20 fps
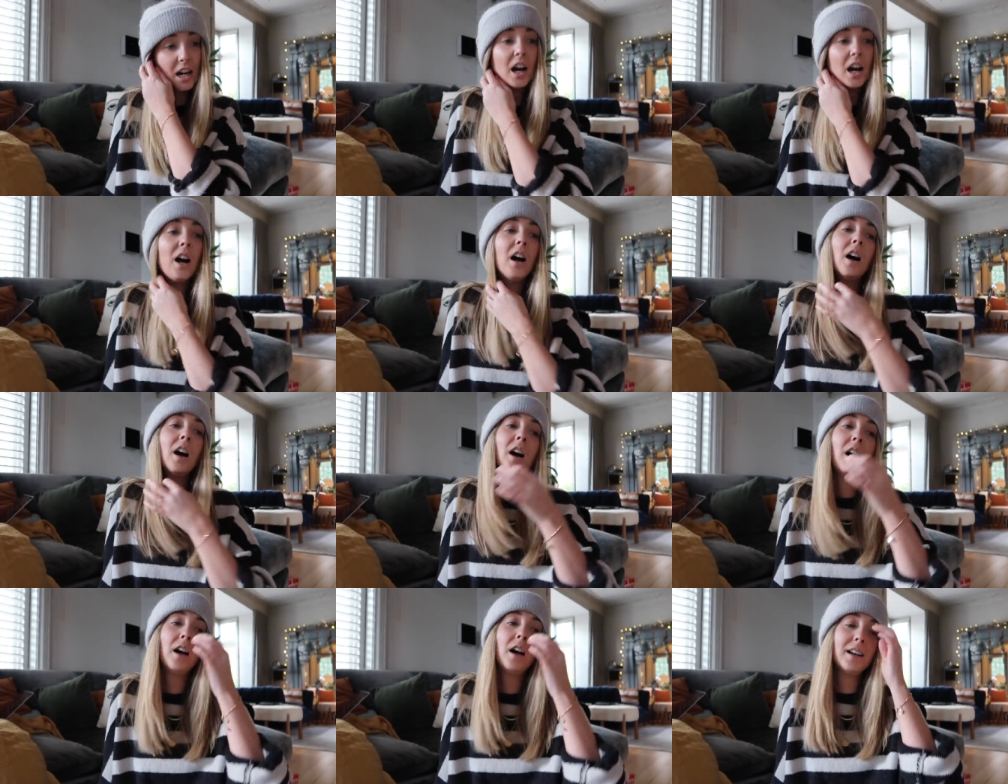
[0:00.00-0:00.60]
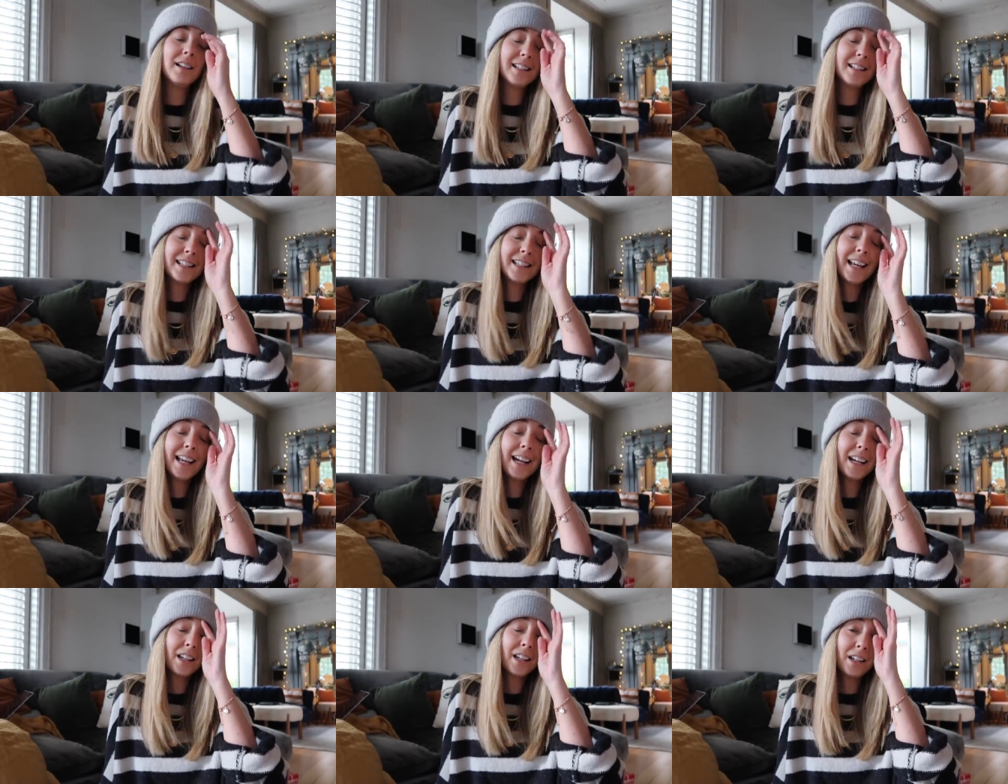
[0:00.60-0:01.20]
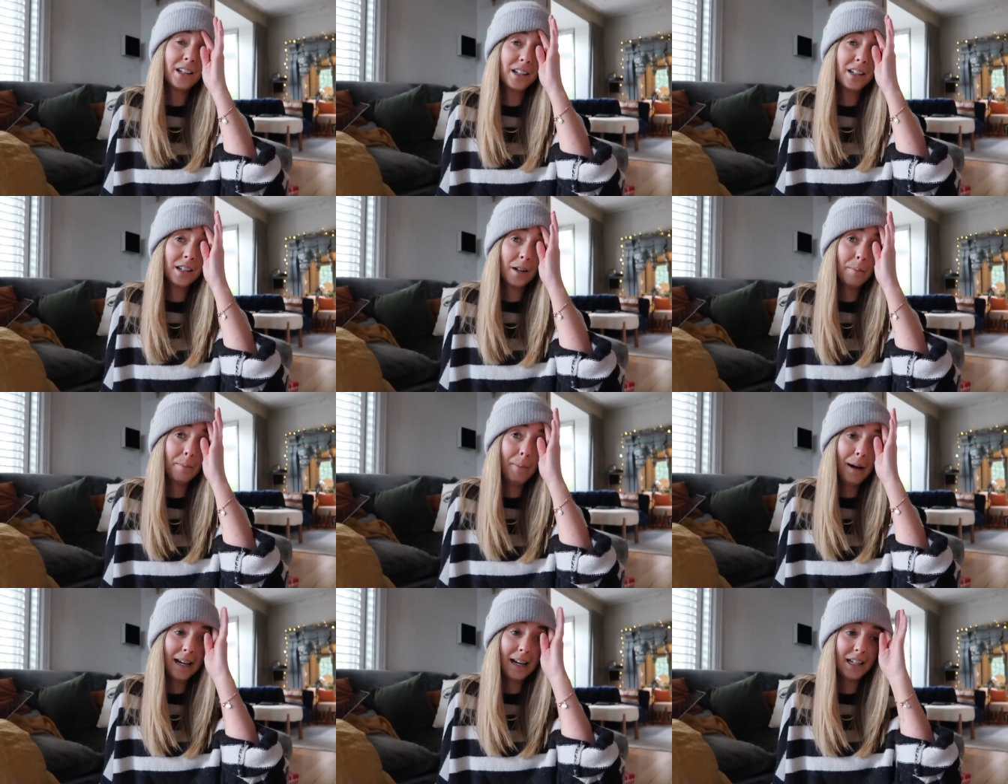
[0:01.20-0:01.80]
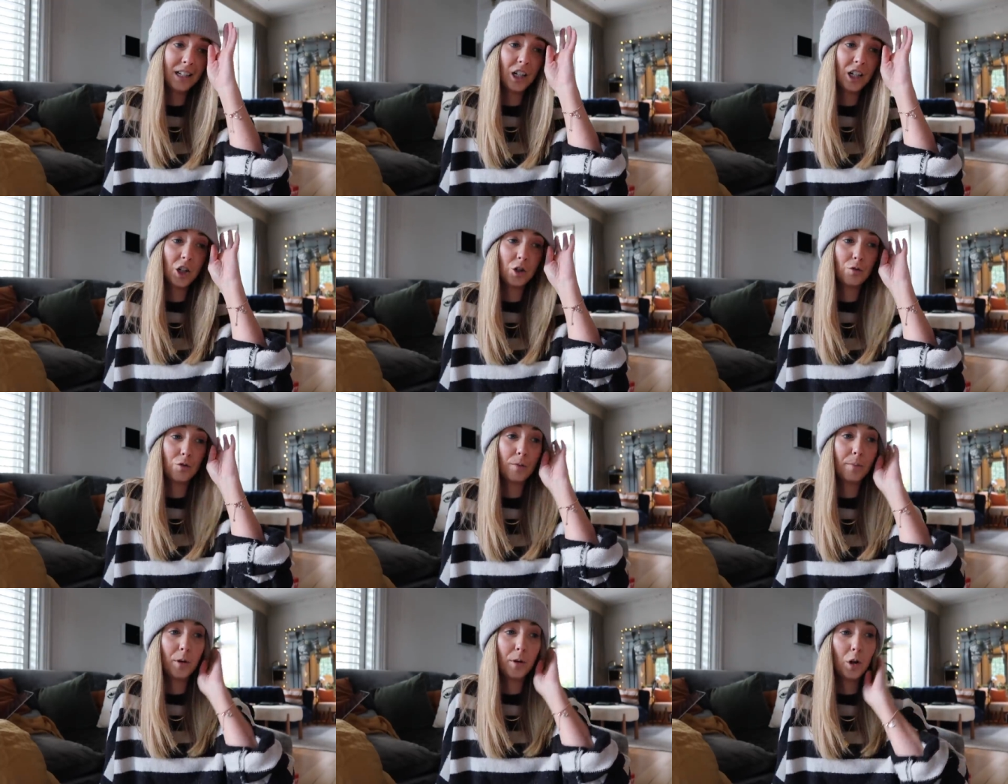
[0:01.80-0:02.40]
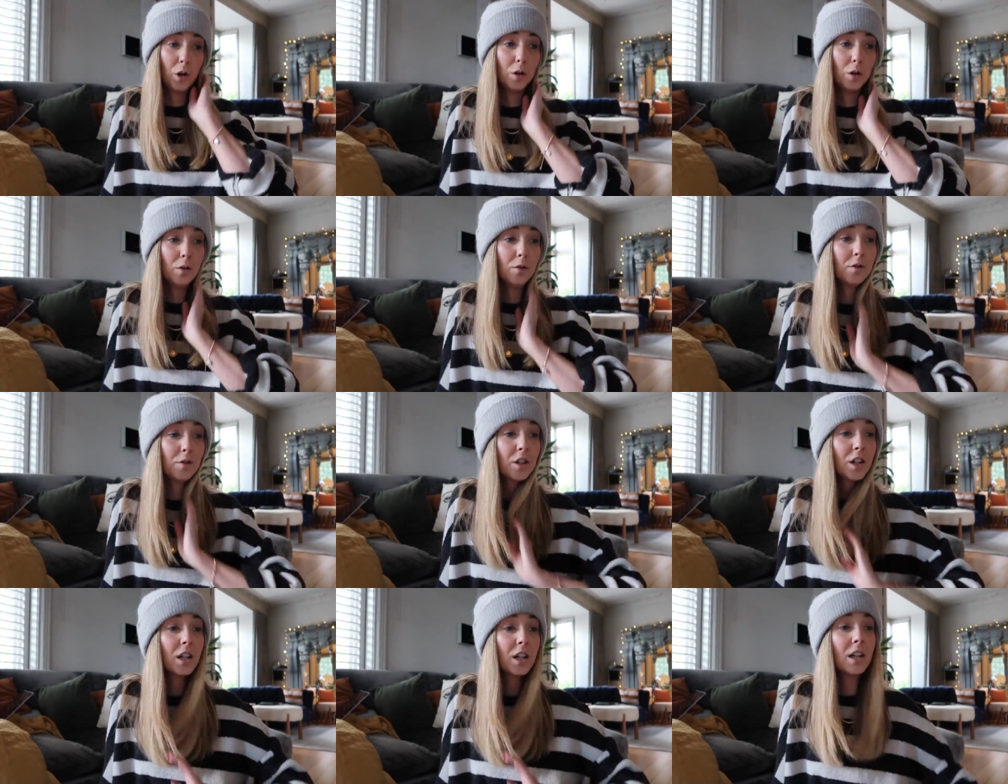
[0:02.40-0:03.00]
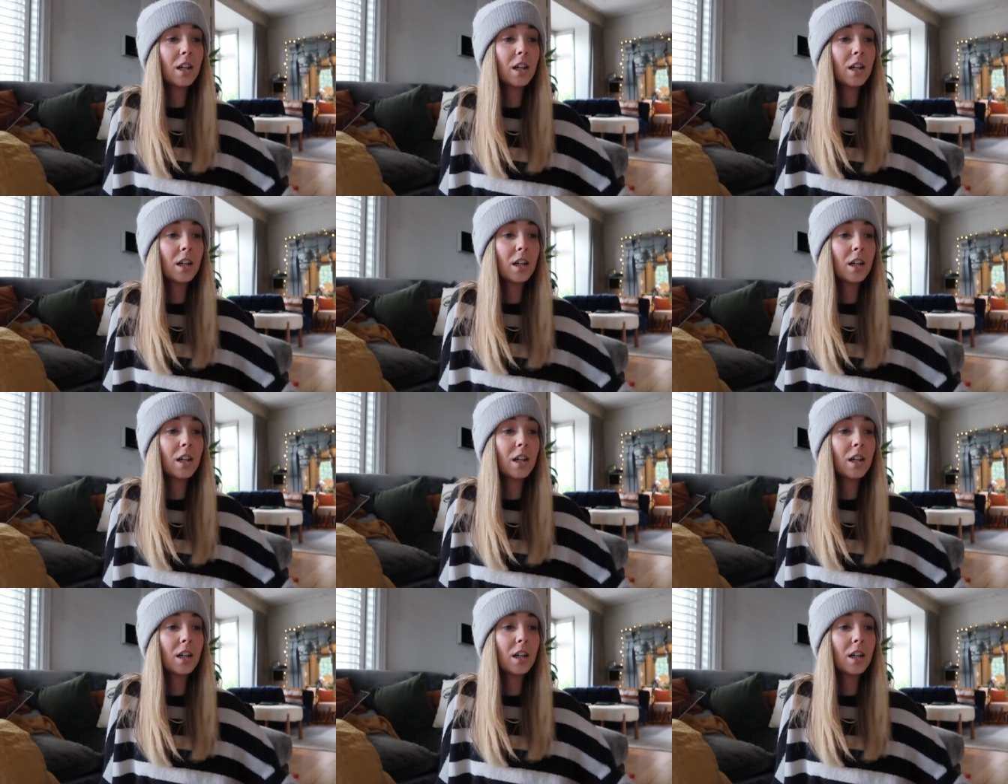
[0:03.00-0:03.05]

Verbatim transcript: her second bandage removed.